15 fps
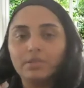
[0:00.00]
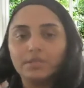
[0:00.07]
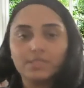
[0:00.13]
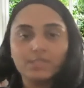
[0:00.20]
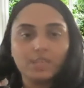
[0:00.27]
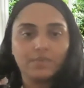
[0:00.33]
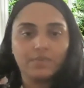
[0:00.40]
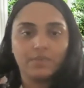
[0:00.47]

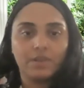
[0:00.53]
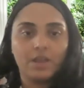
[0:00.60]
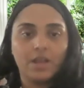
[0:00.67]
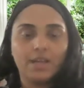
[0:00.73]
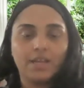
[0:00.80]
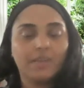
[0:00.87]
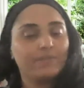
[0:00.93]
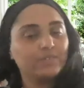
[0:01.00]
see if I
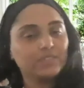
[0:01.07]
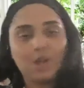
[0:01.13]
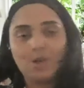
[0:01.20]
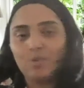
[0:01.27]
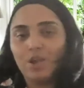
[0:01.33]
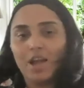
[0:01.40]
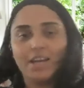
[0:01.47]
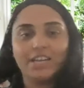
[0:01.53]
like it. If I don't
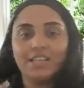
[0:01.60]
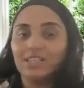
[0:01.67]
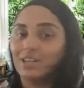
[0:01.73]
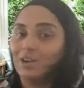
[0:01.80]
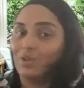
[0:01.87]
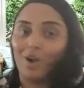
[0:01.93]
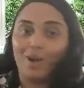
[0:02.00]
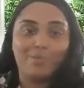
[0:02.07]
like it, then
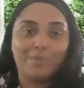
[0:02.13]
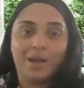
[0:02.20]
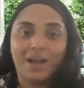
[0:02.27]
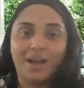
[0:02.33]
I'll come back.